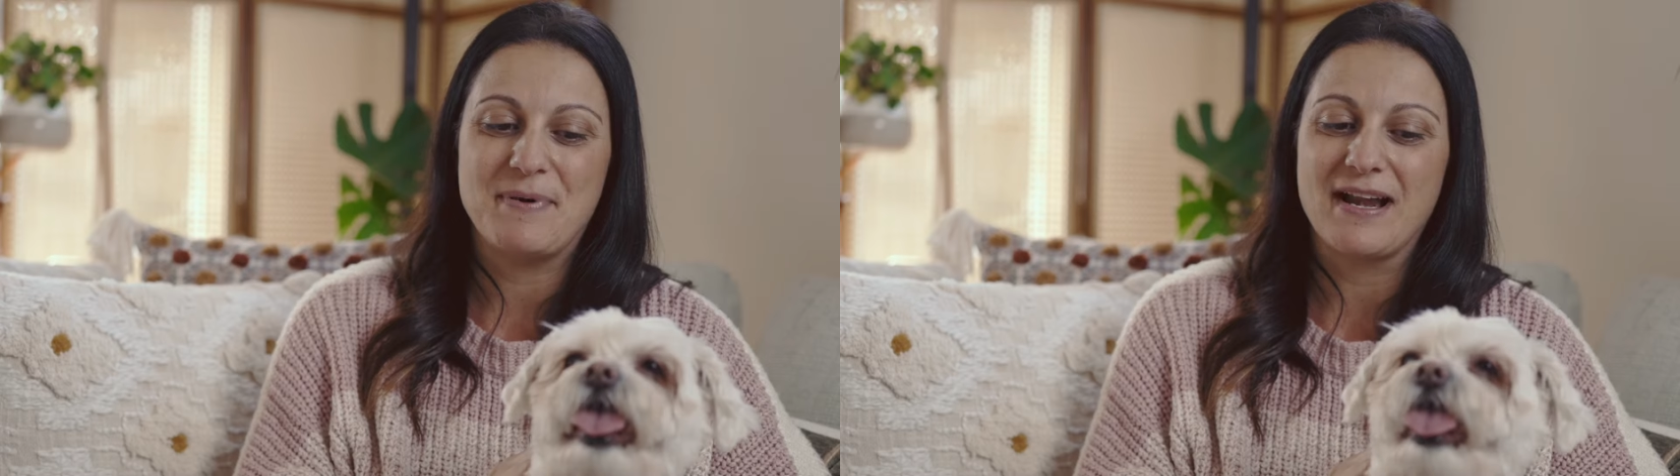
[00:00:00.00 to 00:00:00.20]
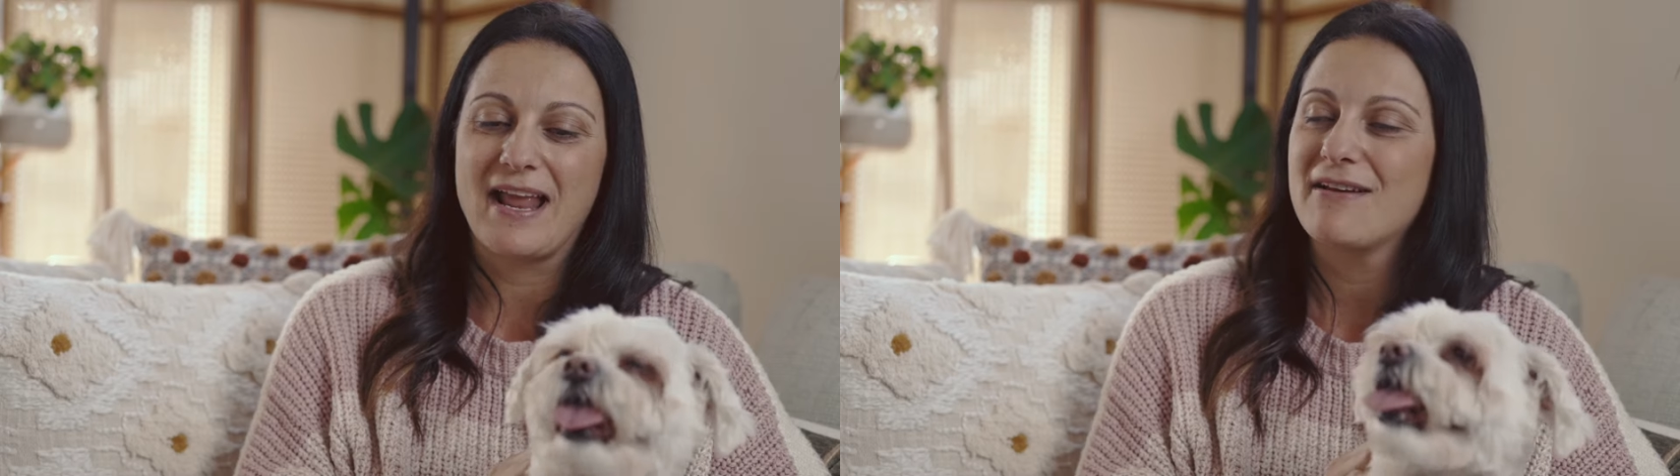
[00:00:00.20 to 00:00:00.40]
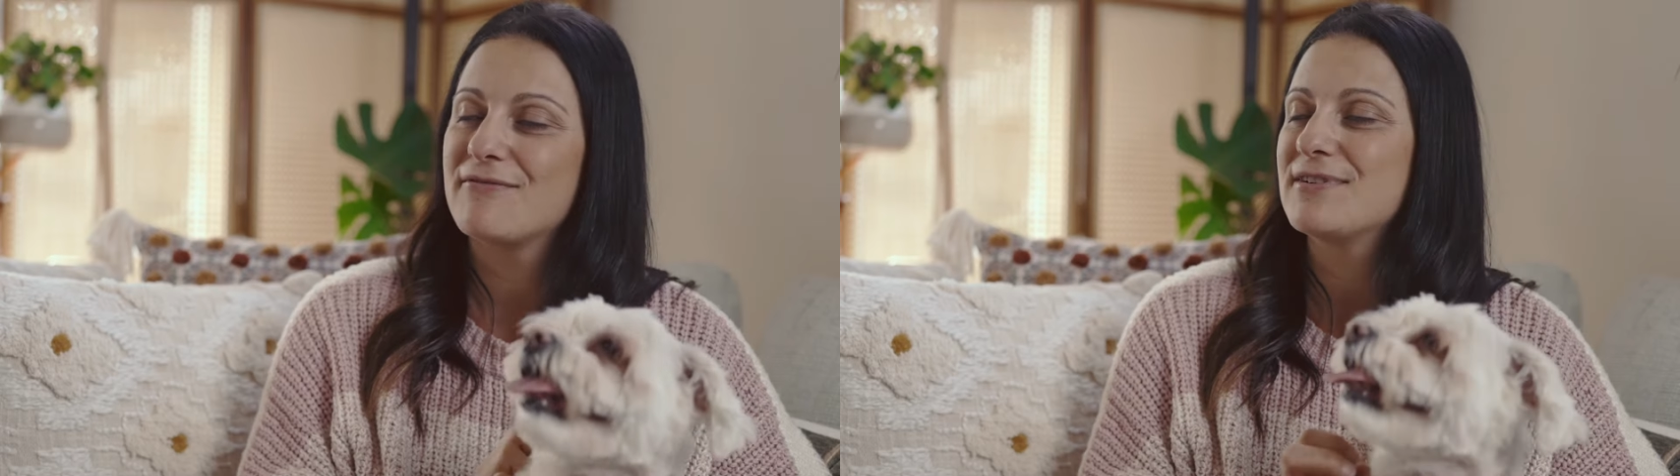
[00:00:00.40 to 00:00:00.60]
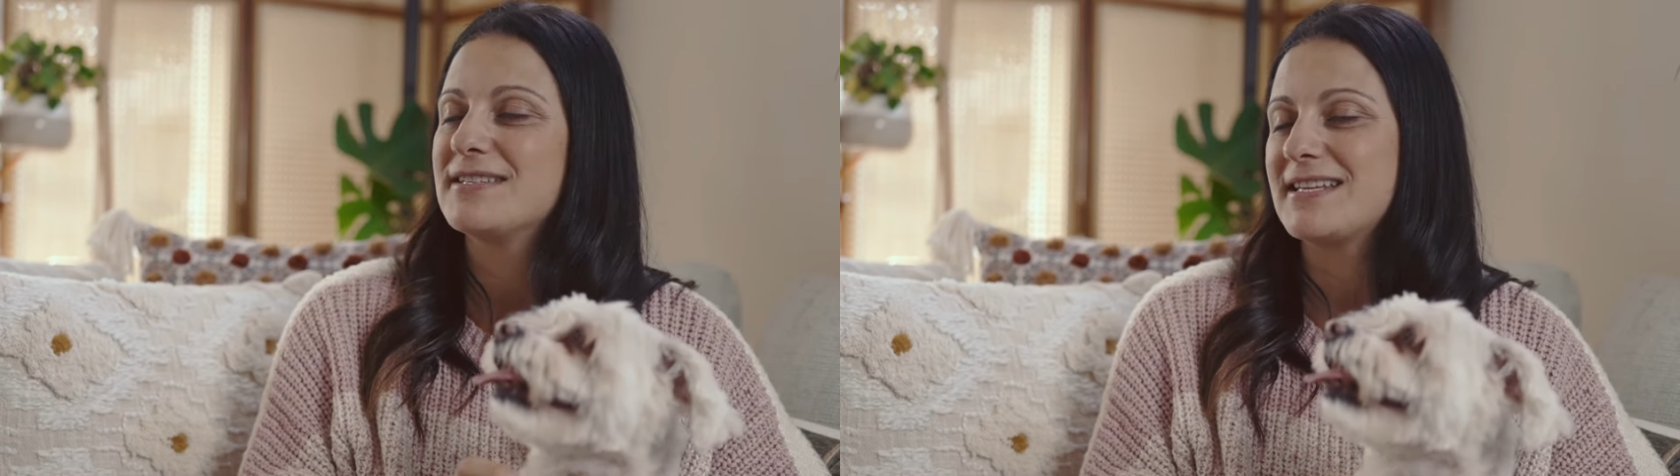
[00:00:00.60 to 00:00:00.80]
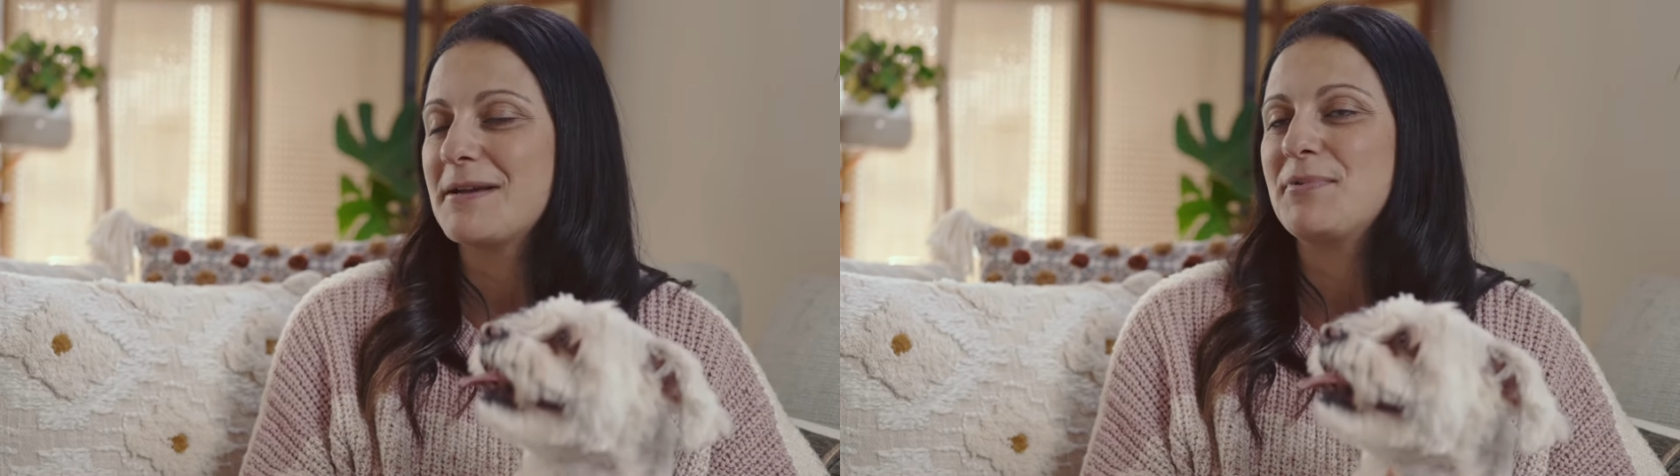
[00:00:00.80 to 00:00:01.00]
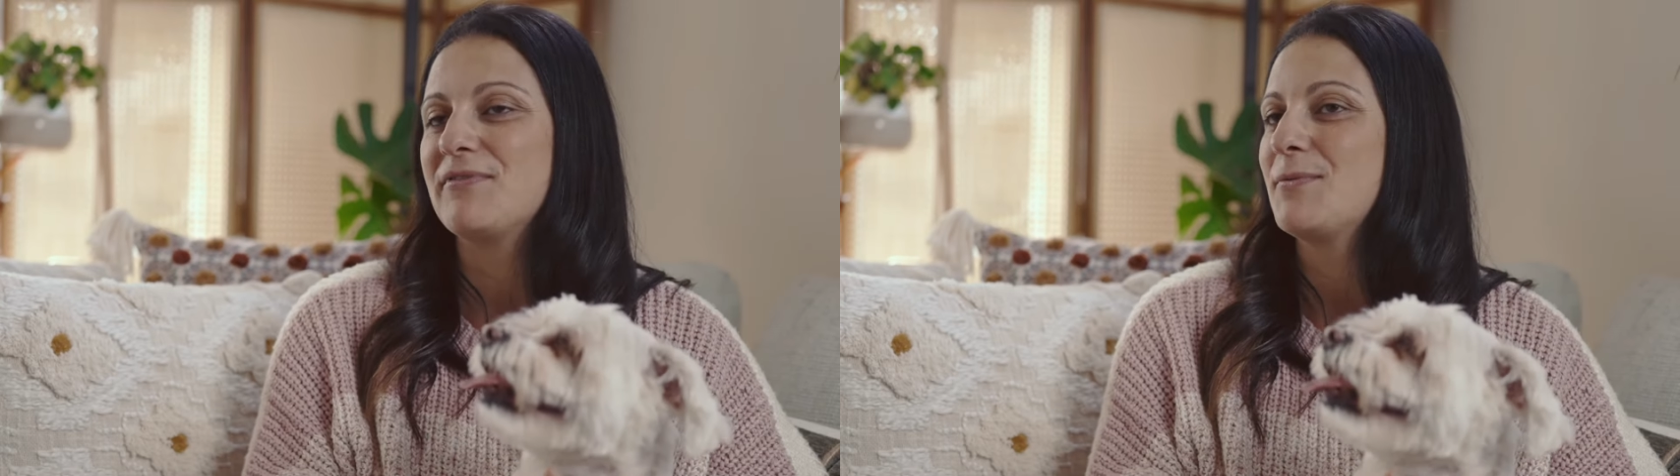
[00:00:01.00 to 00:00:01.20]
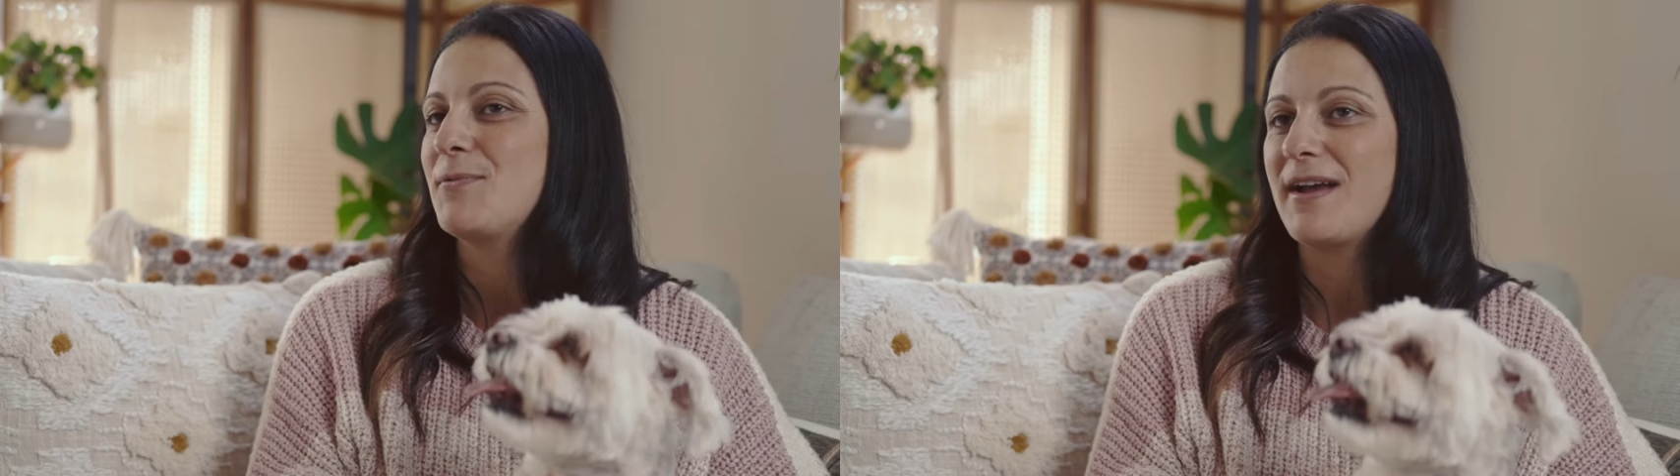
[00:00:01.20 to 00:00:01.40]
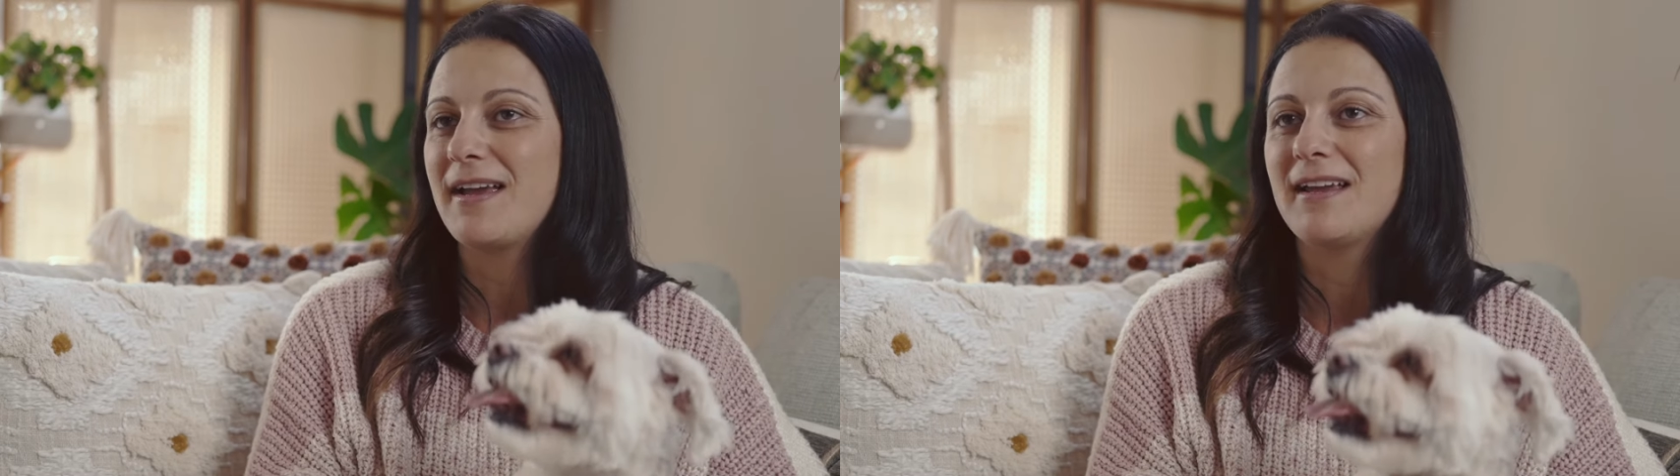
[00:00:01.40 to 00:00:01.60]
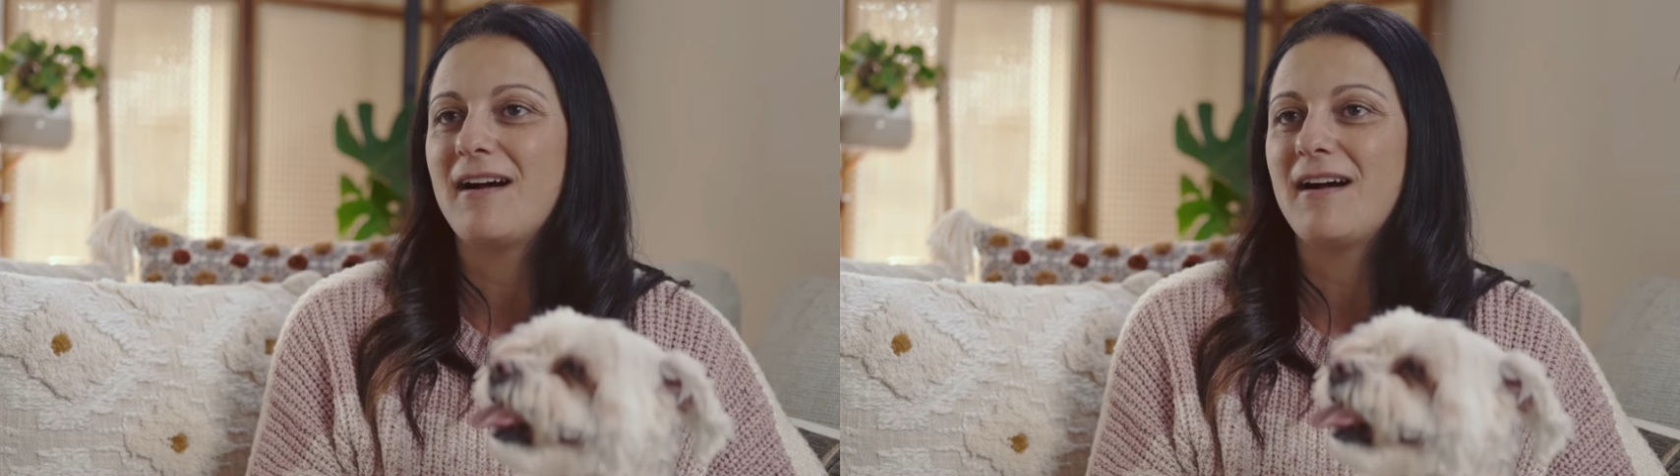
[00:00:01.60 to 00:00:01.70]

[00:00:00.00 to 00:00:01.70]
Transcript: But every step of the way,